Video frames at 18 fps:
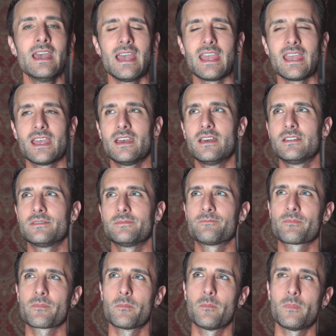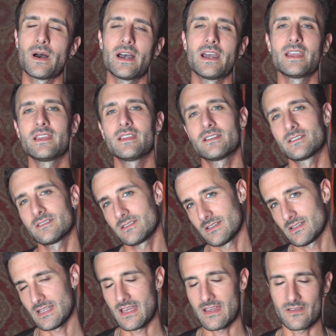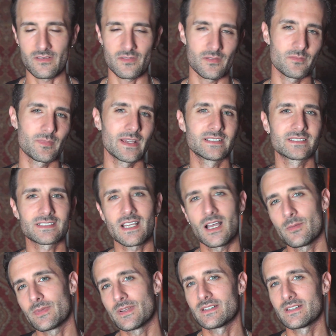And my scalp